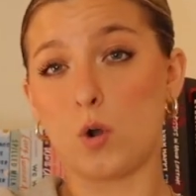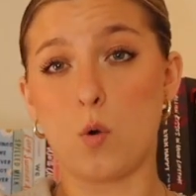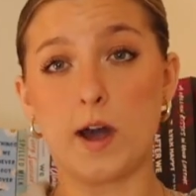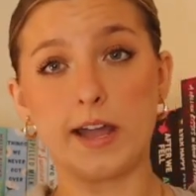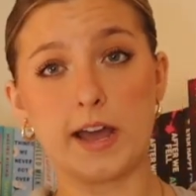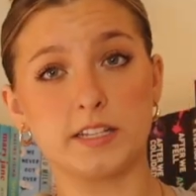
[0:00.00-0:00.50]

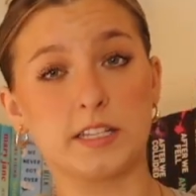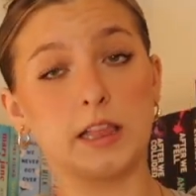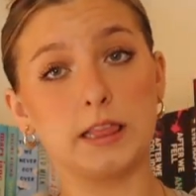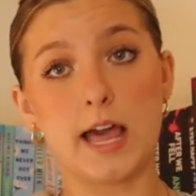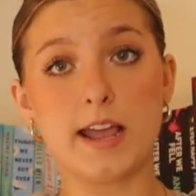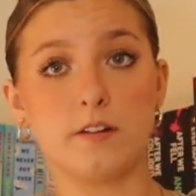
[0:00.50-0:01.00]
quite as
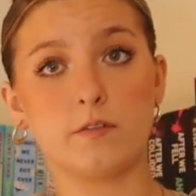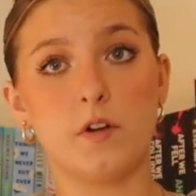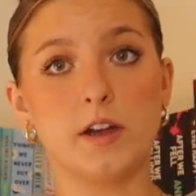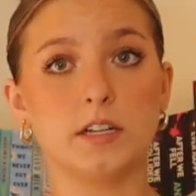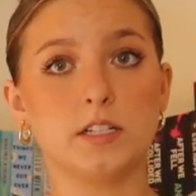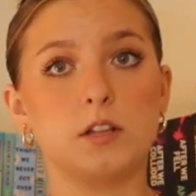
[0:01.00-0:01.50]
light and
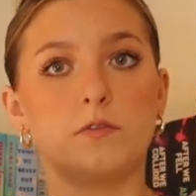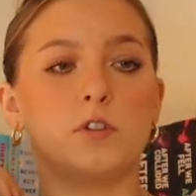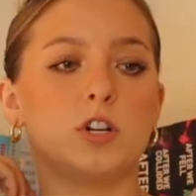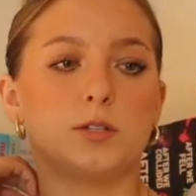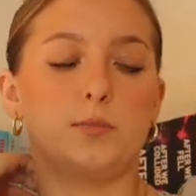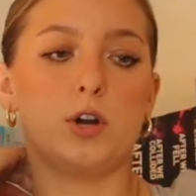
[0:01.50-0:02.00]
fun as the
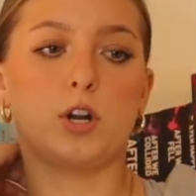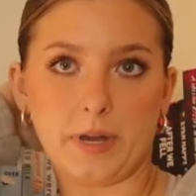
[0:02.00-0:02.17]
first book,